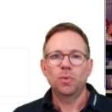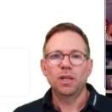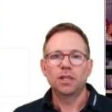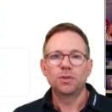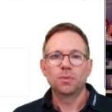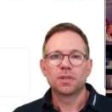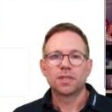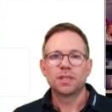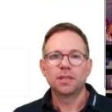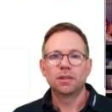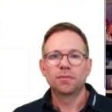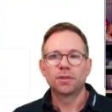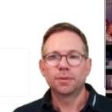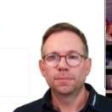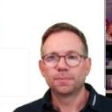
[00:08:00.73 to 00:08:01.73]
value
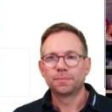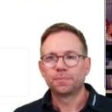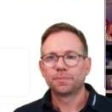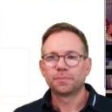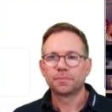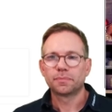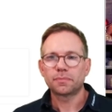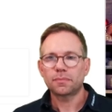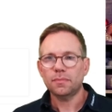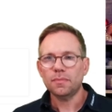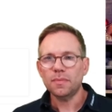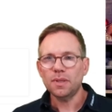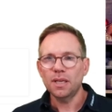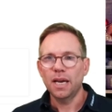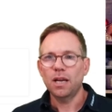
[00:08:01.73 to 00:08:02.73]
silver.
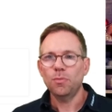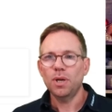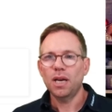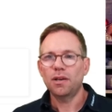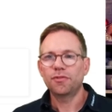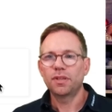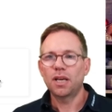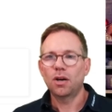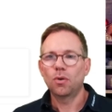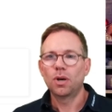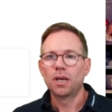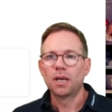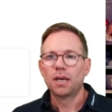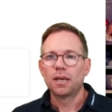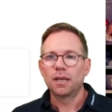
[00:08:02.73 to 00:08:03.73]
And we have now
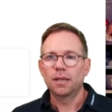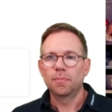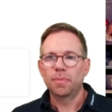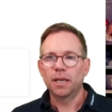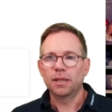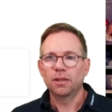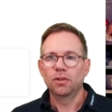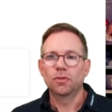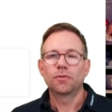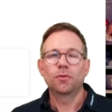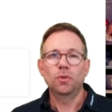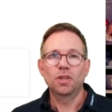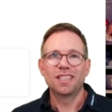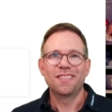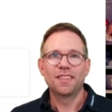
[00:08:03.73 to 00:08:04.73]
a button
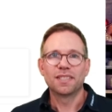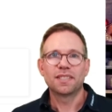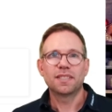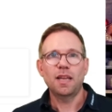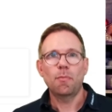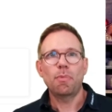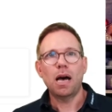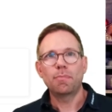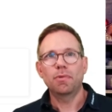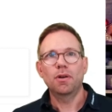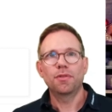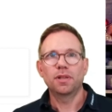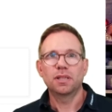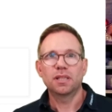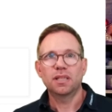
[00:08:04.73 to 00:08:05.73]
for the step up
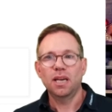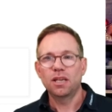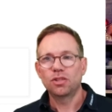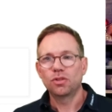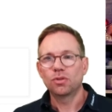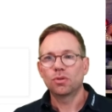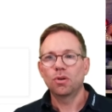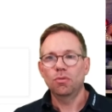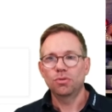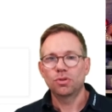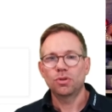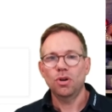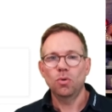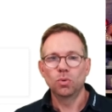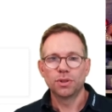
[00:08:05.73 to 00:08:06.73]
authentication to go to
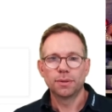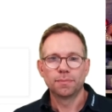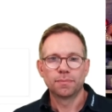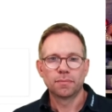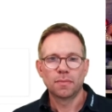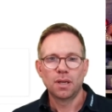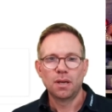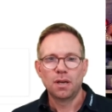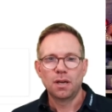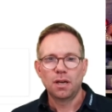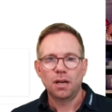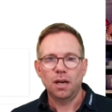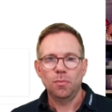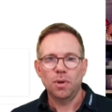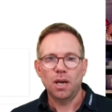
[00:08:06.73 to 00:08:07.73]
gold.
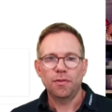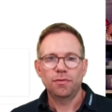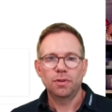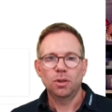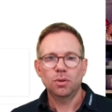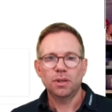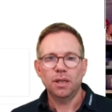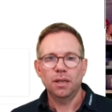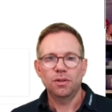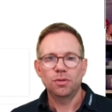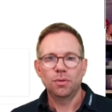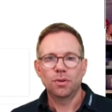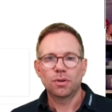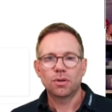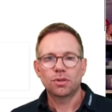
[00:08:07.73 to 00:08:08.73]
And we have a look
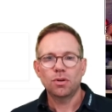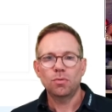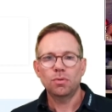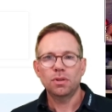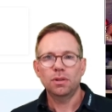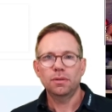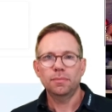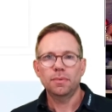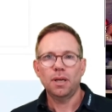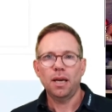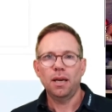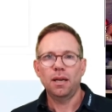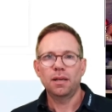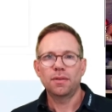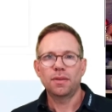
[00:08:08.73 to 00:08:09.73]
into the token,
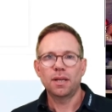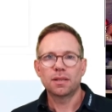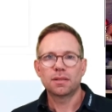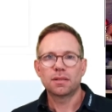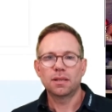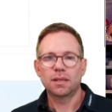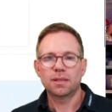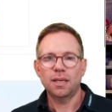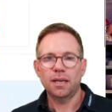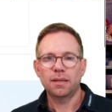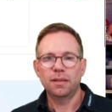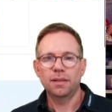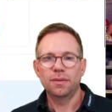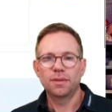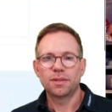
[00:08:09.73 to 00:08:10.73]
and that's
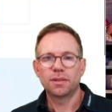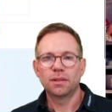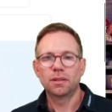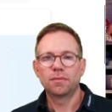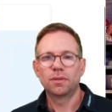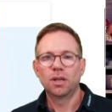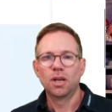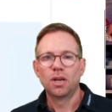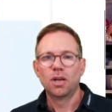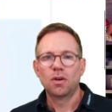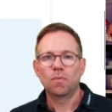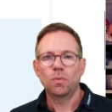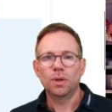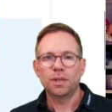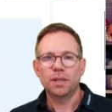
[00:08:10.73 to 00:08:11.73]
exactly the silver,
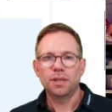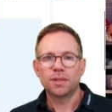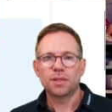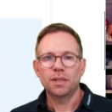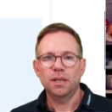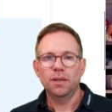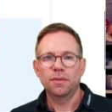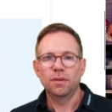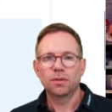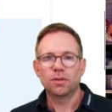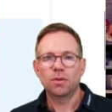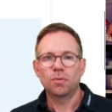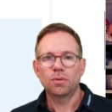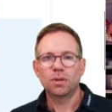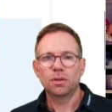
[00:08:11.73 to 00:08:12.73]
what is in the
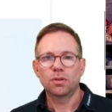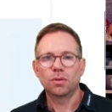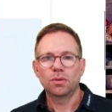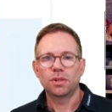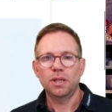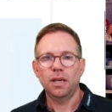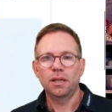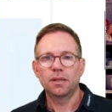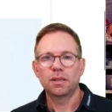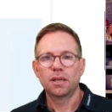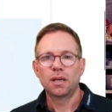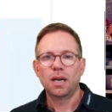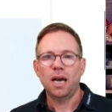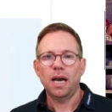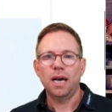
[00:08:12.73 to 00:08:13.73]
token contained
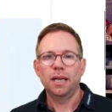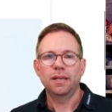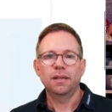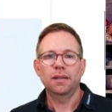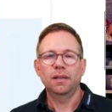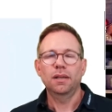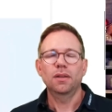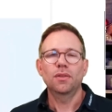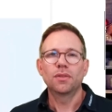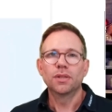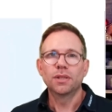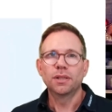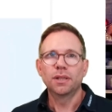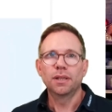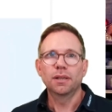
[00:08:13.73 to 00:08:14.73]
under
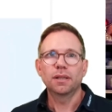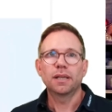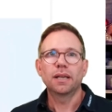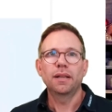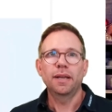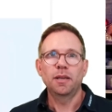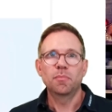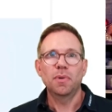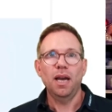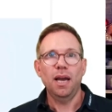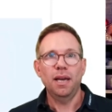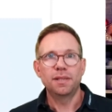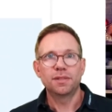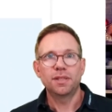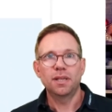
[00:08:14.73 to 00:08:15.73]
the claim
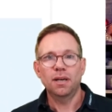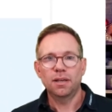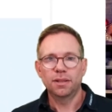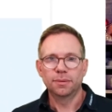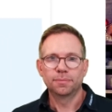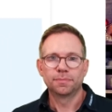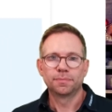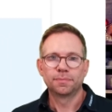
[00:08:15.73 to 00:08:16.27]
ACR,